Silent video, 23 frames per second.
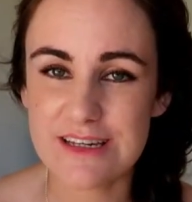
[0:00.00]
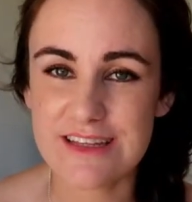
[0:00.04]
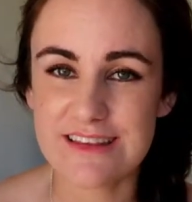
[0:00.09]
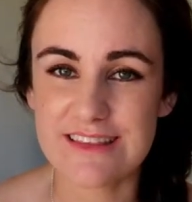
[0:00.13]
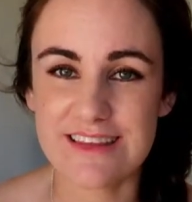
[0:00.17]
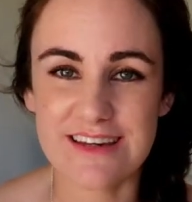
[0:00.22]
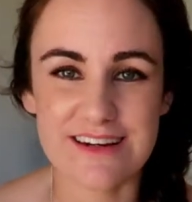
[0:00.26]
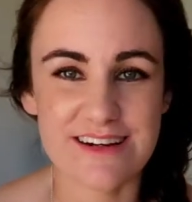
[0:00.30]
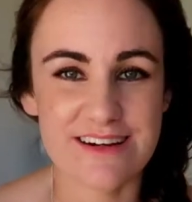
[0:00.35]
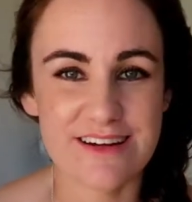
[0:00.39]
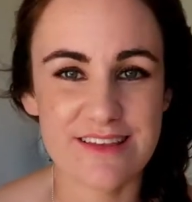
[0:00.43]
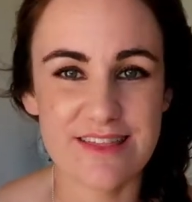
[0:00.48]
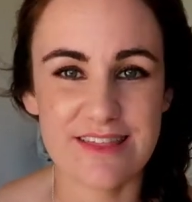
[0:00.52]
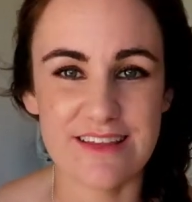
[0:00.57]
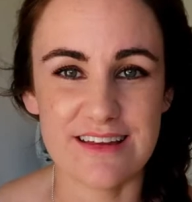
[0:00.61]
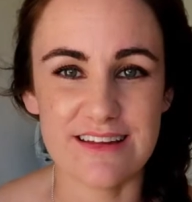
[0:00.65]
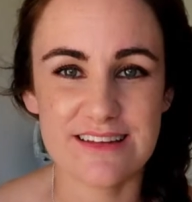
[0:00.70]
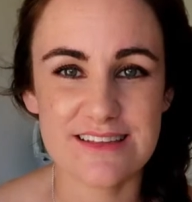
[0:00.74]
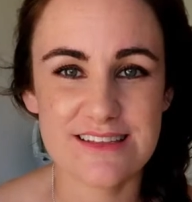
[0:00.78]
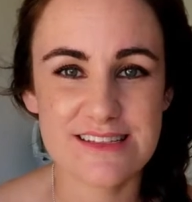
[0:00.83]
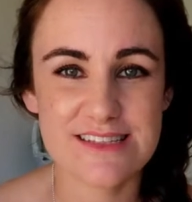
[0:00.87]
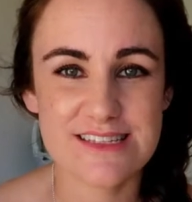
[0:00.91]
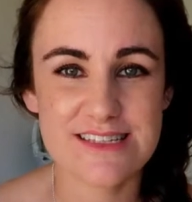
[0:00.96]
There are
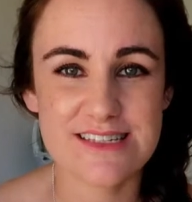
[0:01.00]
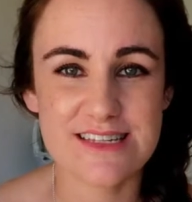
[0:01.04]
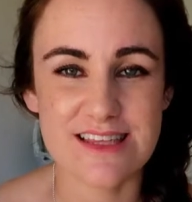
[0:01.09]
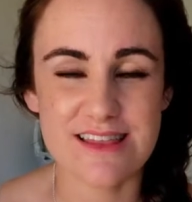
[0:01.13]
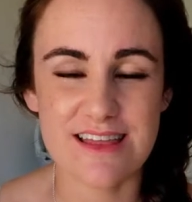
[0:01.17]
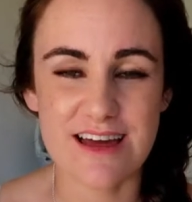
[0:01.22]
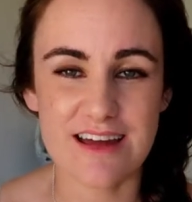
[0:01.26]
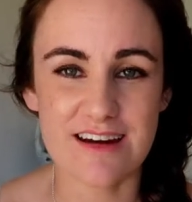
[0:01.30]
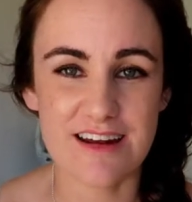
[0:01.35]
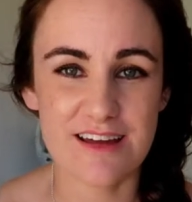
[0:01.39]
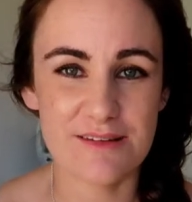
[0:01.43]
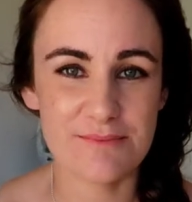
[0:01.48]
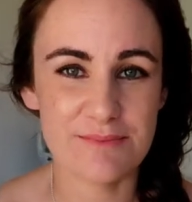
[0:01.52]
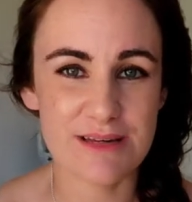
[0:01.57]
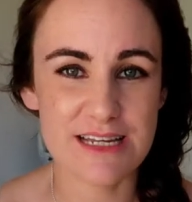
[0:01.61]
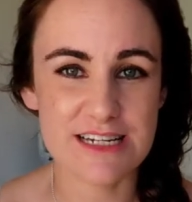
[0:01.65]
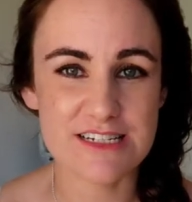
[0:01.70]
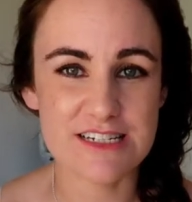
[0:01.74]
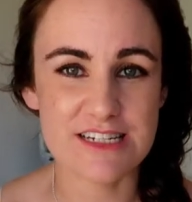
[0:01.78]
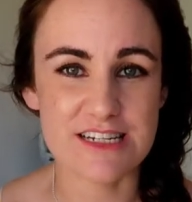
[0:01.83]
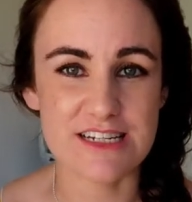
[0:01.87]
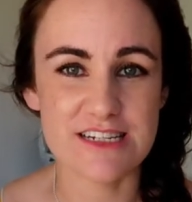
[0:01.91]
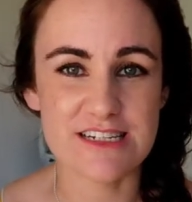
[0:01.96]
things that I
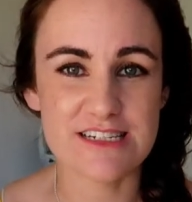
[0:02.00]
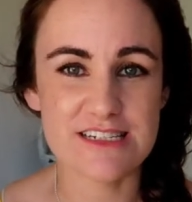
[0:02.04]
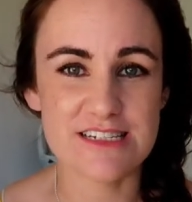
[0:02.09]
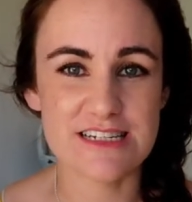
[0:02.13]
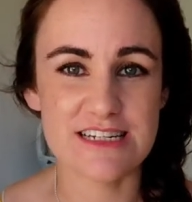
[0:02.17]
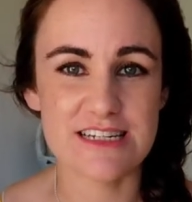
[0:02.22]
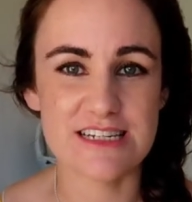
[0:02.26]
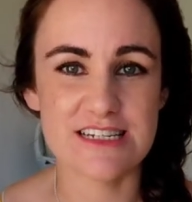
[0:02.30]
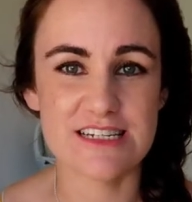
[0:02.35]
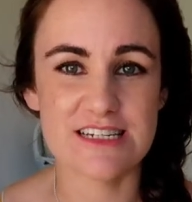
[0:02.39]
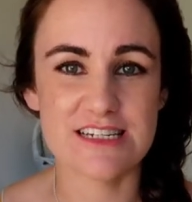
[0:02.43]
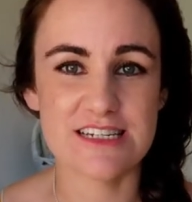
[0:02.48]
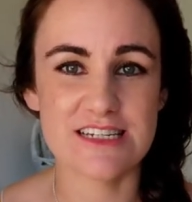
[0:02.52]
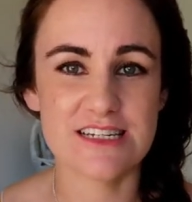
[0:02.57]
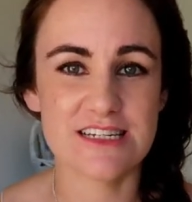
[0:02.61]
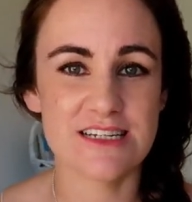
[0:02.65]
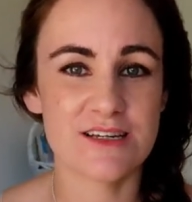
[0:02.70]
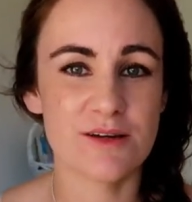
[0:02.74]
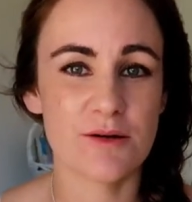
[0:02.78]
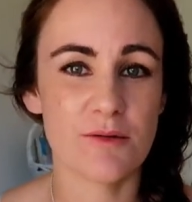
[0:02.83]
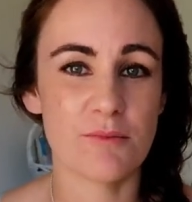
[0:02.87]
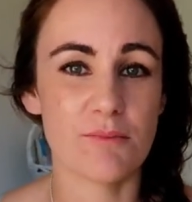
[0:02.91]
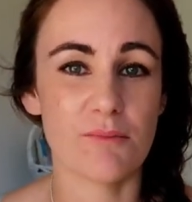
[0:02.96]
mentioned in